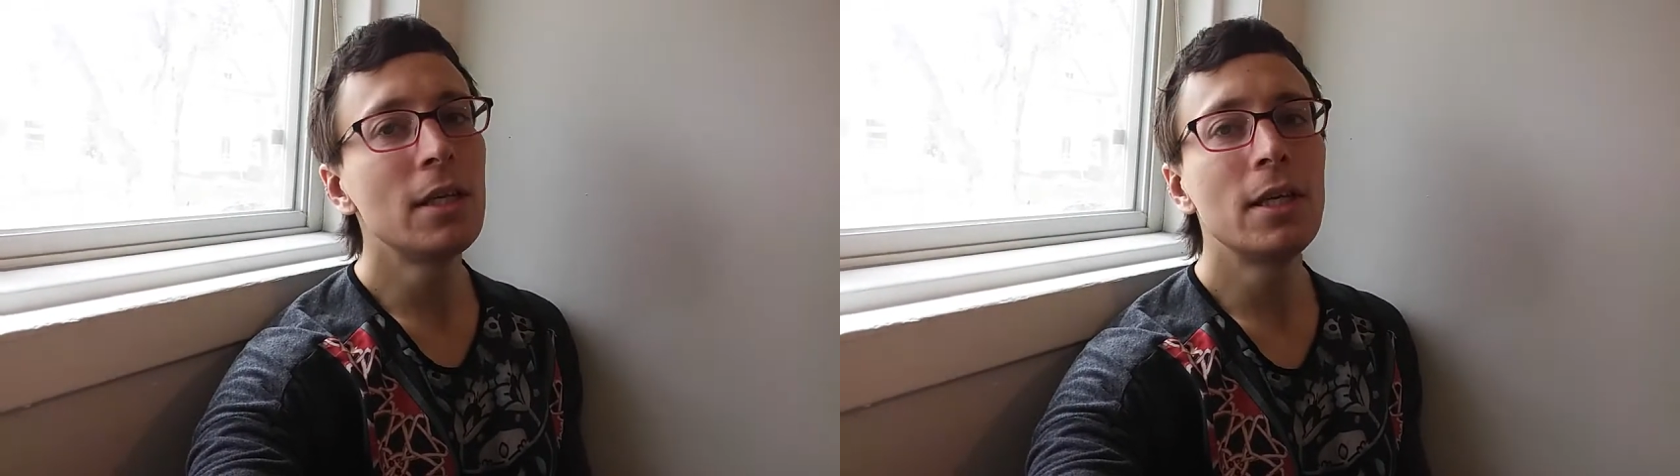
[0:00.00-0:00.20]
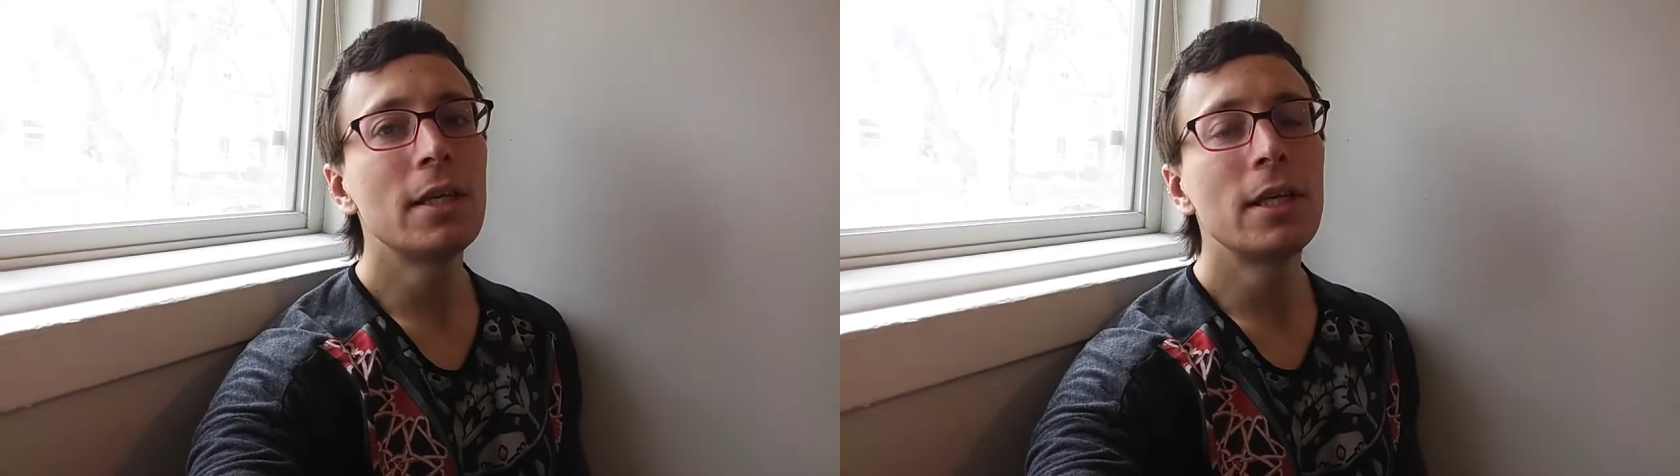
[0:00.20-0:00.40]

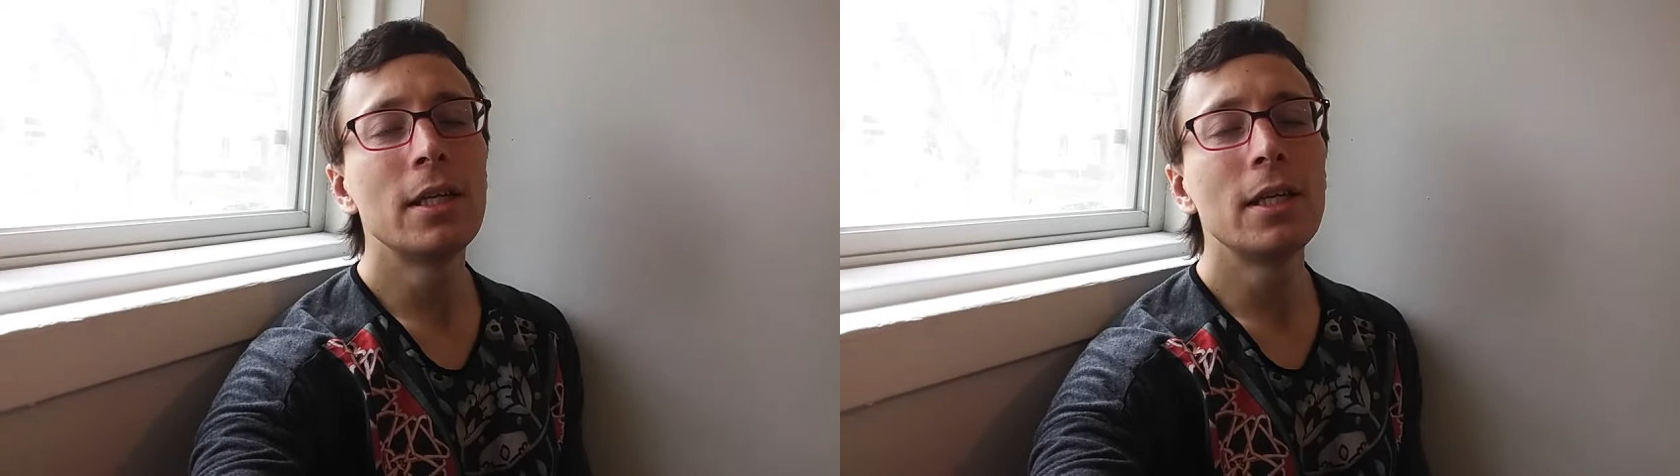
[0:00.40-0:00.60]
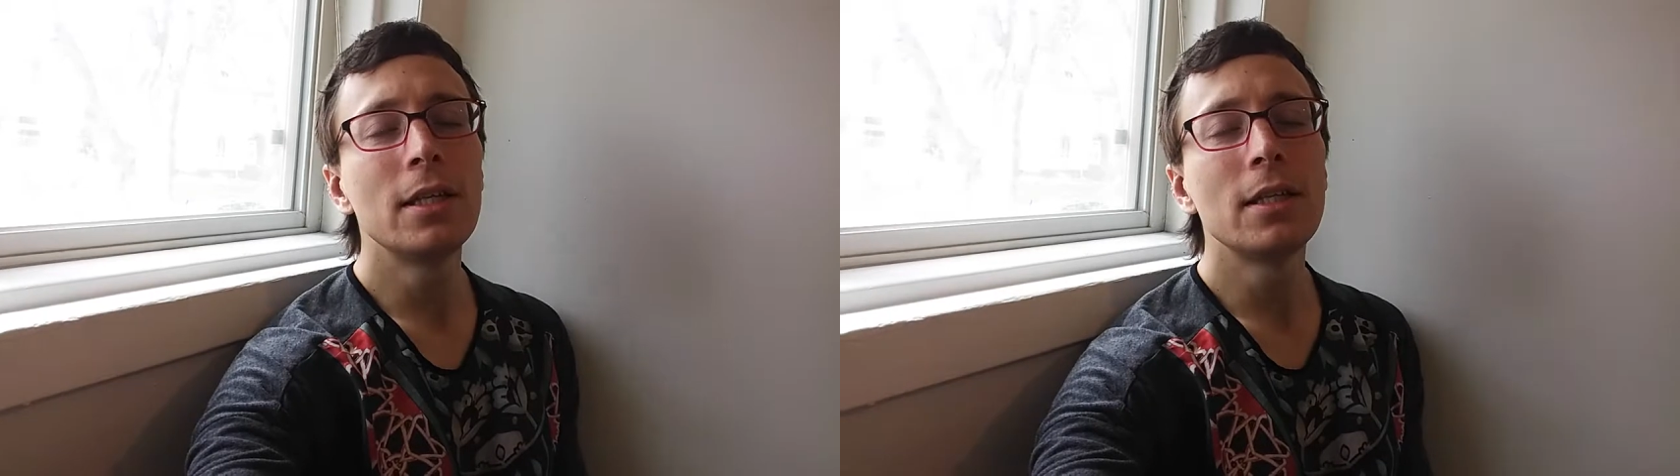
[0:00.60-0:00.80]

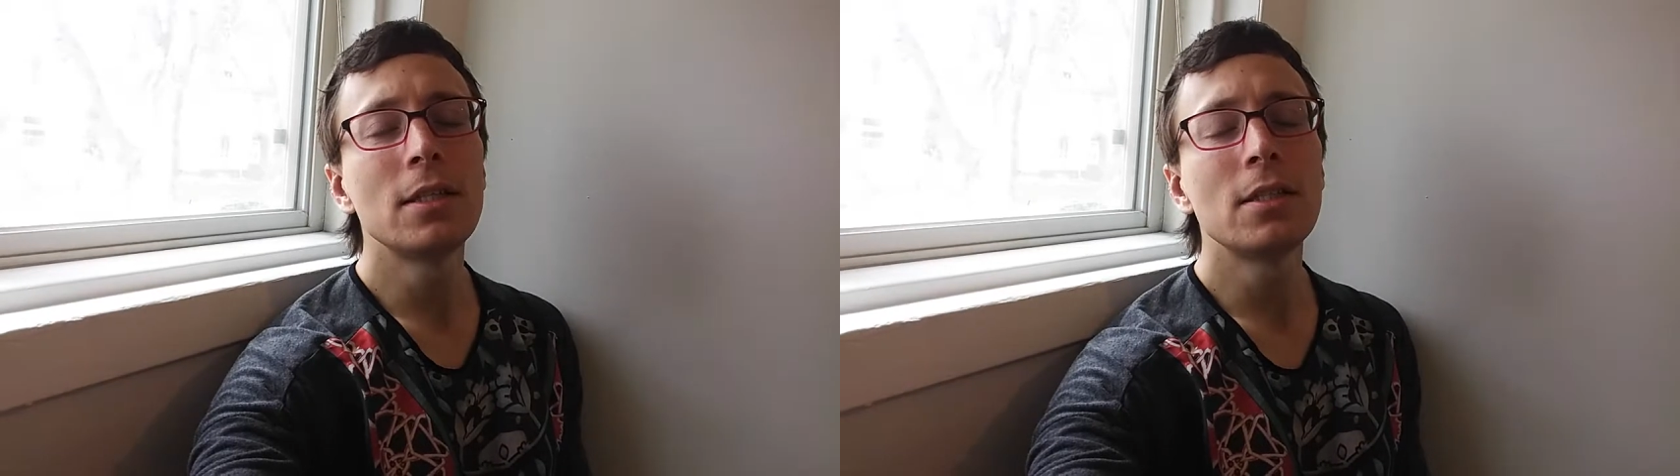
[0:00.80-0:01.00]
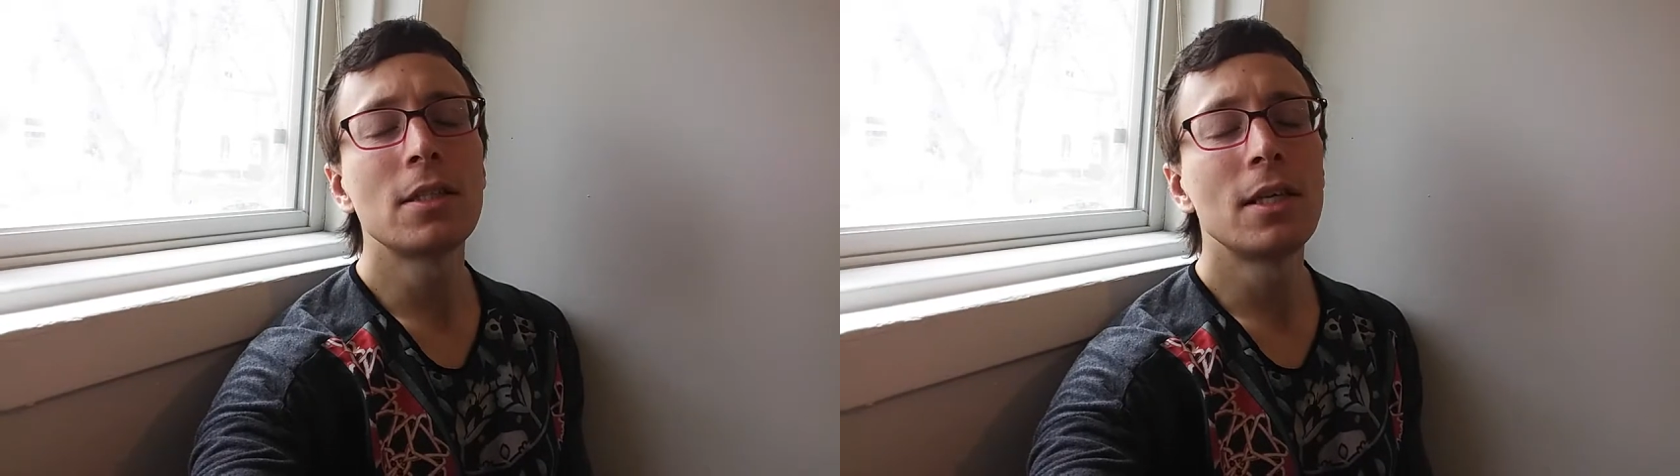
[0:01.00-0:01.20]

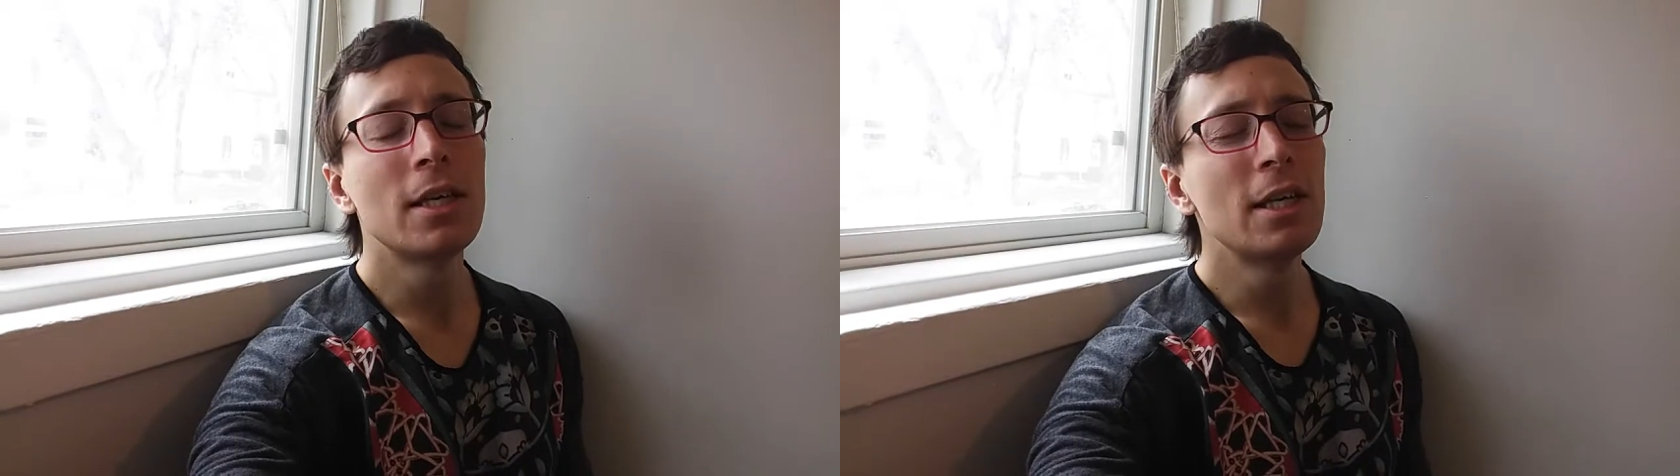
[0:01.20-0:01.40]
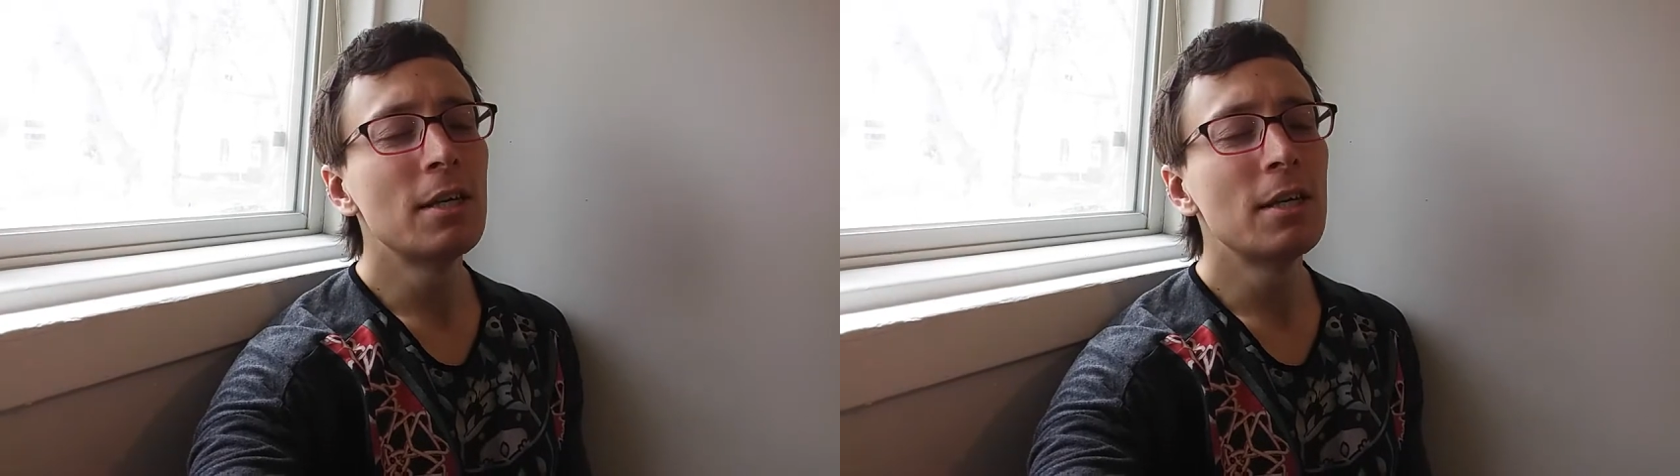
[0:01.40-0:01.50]
years.